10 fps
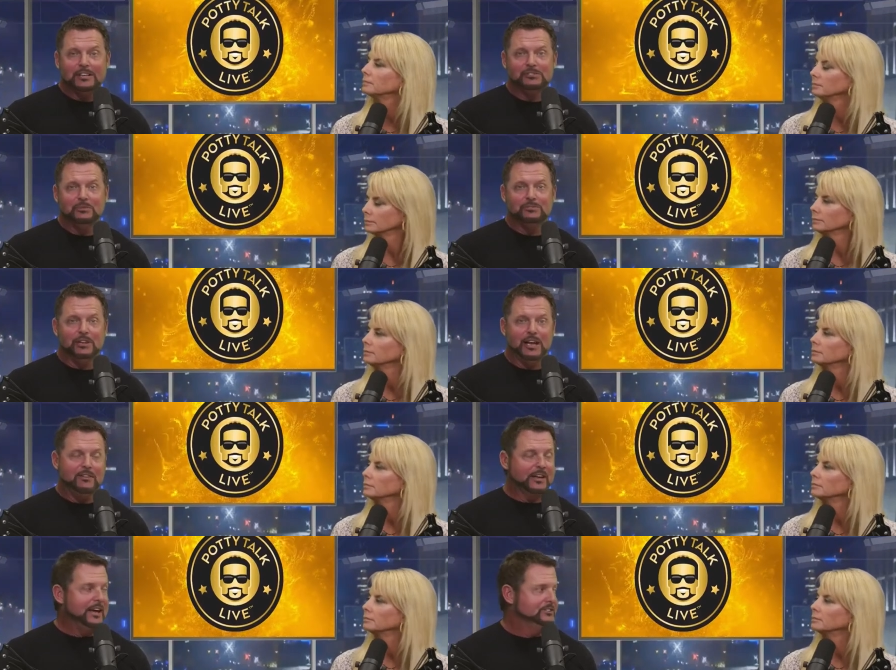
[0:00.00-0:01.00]
Speaker 1: much rather have
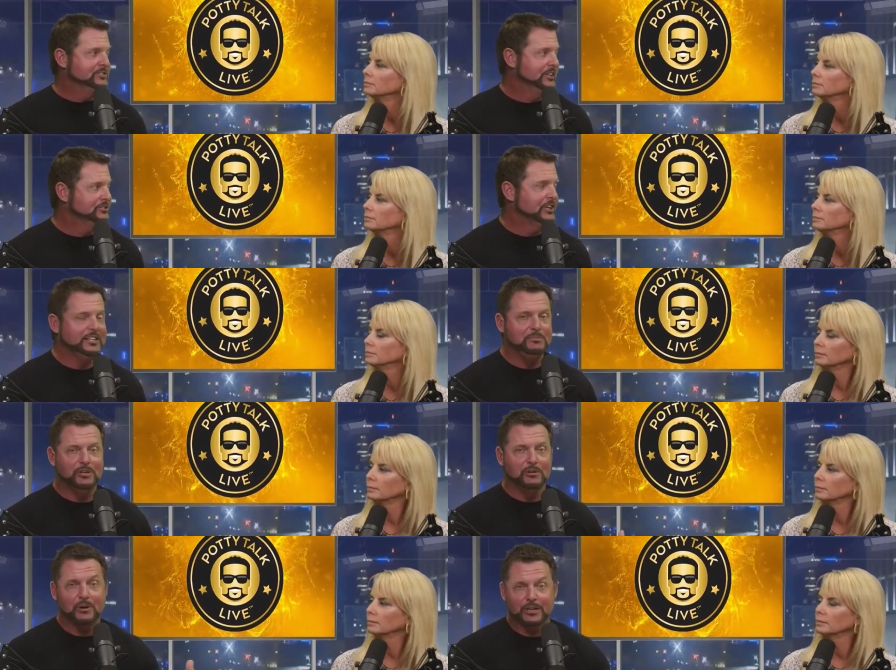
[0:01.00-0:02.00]
that cash set aside to be
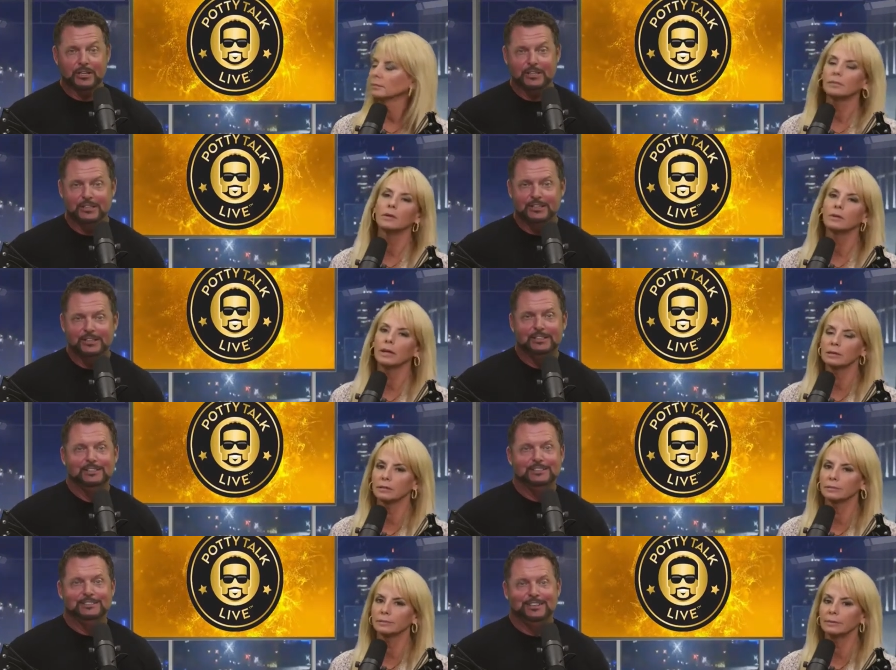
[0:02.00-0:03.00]
able to market,
Speaker 2: Correct.
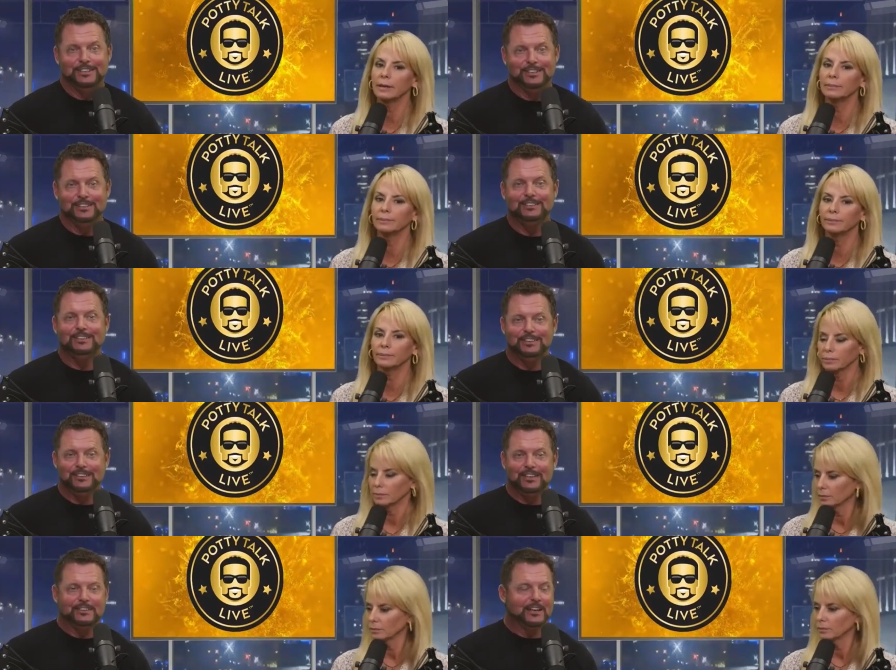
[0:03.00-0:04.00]
you Yep. know,
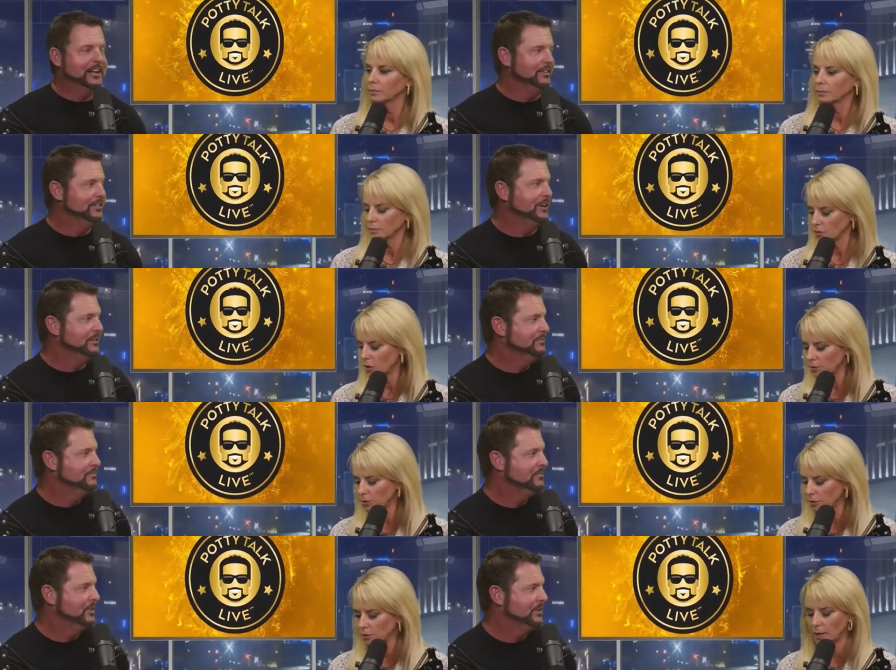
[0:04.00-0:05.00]
Speaker 1: and that, that kind of a thing. So I'm
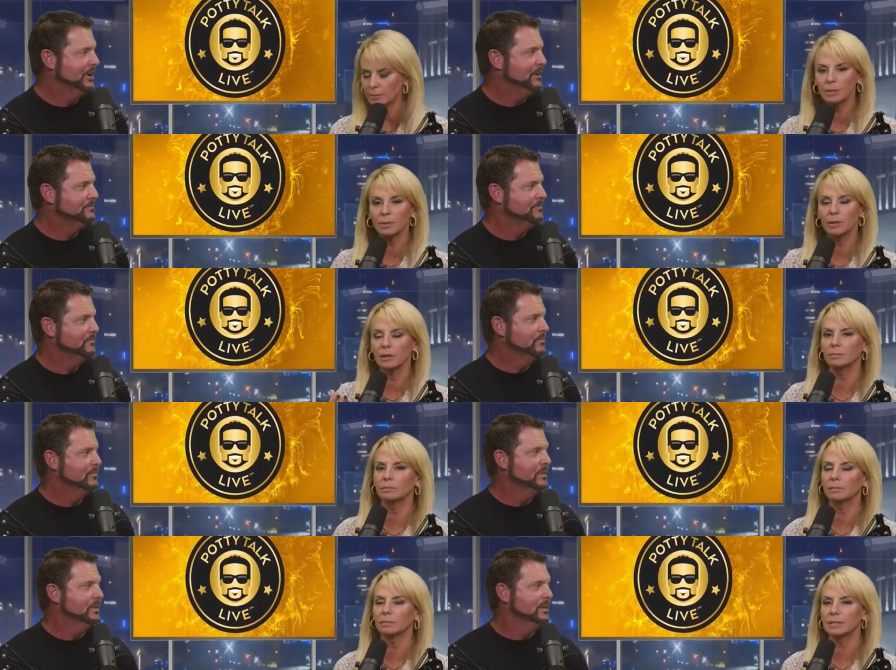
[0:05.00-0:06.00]
sure um, some of
Speaker 2: the
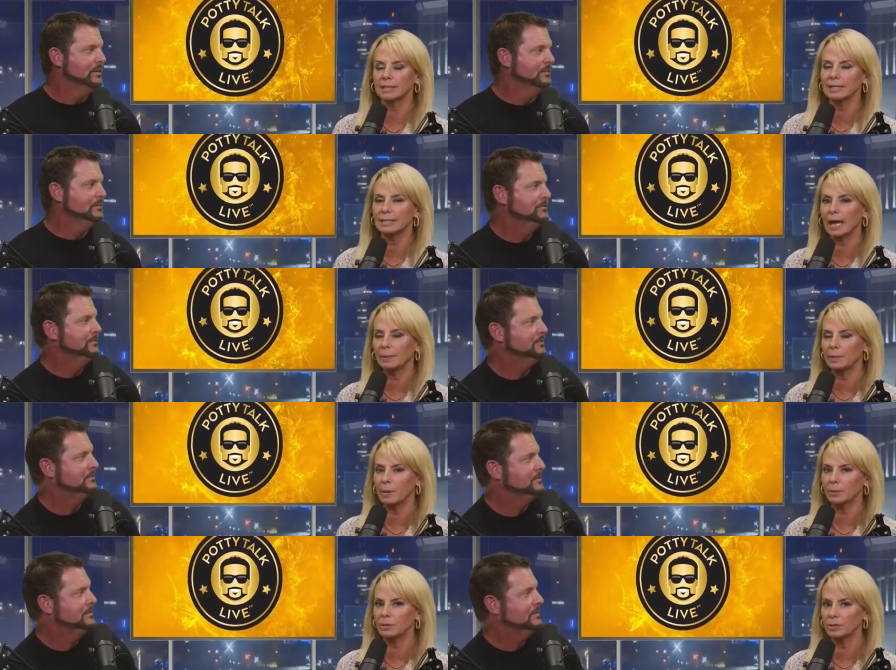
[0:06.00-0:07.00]
Success Academy
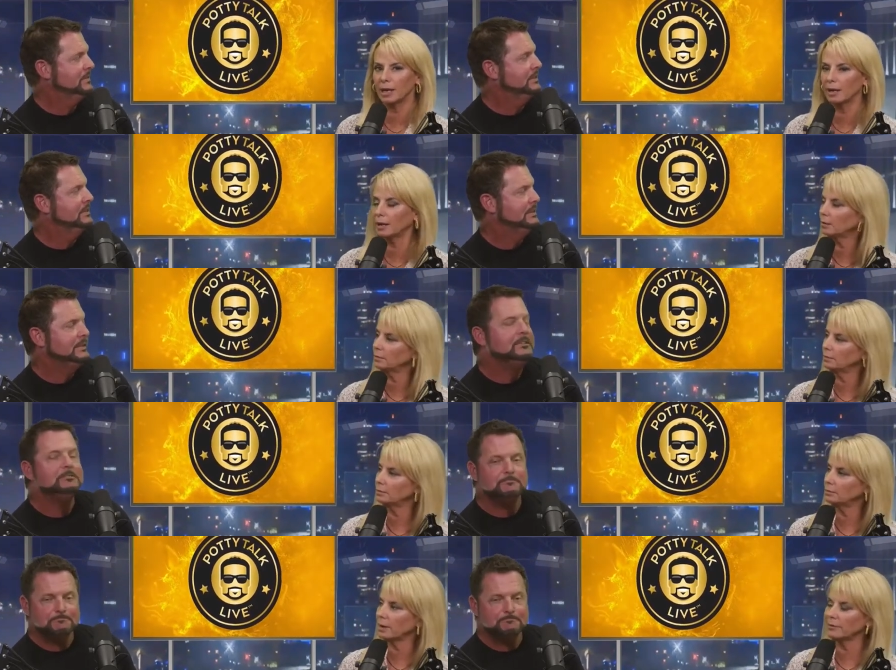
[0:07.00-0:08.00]
members and private